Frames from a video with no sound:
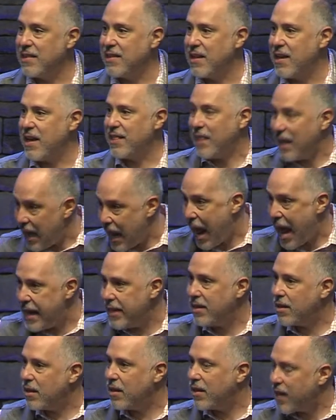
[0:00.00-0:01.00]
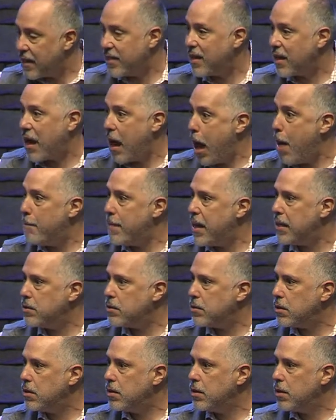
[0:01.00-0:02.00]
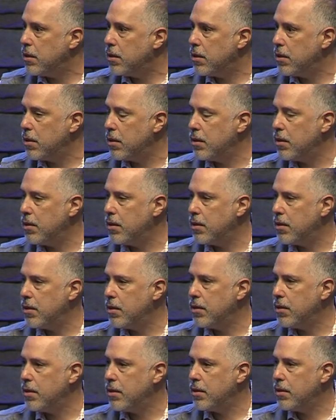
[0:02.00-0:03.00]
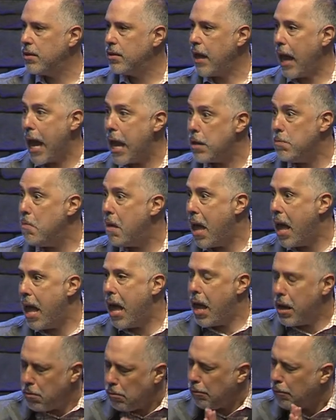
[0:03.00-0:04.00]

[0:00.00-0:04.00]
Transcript: Got the like, got the comment. Amen.